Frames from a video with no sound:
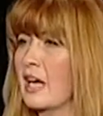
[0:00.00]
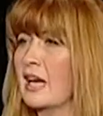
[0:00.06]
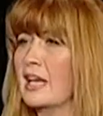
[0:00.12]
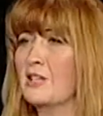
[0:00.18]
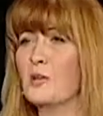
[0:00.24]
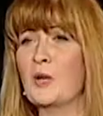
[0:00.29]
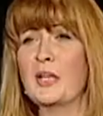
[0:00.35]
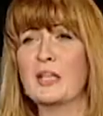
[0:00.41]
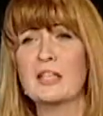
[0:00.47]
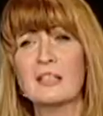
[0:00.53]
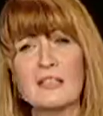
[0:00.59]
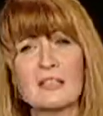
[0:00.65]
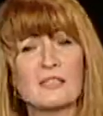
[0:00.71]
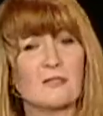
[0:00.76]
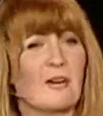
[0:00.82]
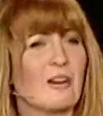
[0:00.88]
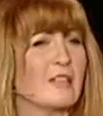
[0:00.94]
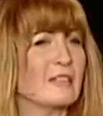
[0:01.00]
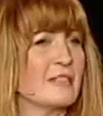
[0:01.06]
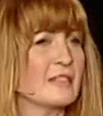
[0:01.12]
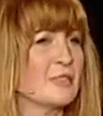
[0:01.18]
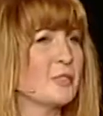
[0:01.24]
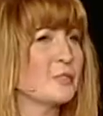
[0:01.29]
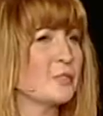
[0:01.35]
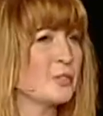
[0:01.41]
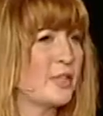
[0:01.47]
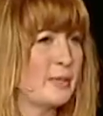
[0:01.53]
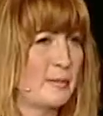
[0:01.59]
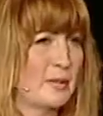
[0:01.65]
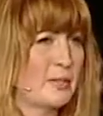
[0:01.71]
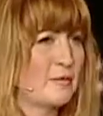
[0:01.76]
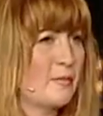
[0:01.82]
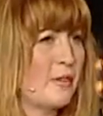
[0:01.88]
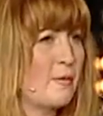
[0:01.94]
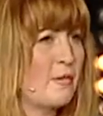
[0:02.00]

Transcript: I know another one whose name is